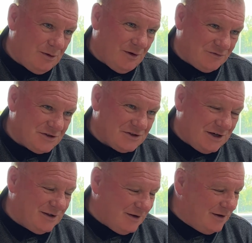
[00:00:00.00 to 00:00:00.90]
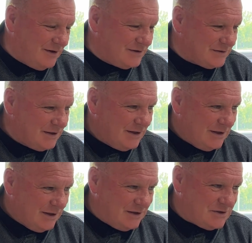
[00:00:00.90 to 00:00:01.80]
I have to say that is
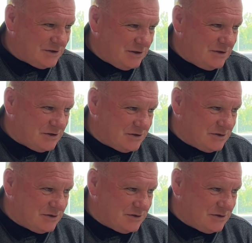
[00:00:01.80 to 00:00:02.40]
he's a he's a